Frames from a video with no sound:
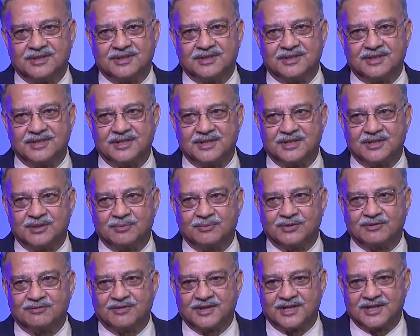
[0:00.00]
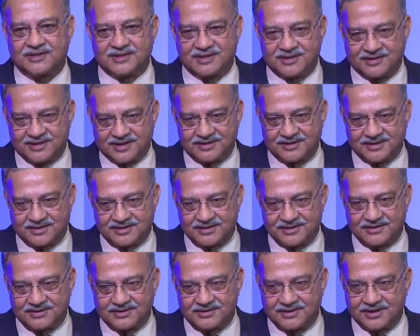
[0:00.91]
in terms of financial
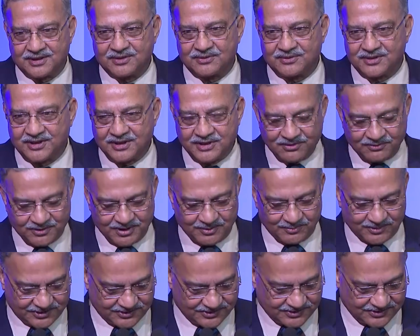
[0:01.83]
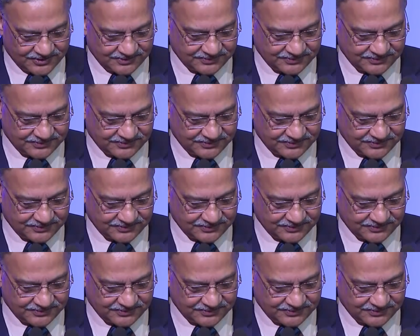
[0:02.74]
transactions. Thank you very much.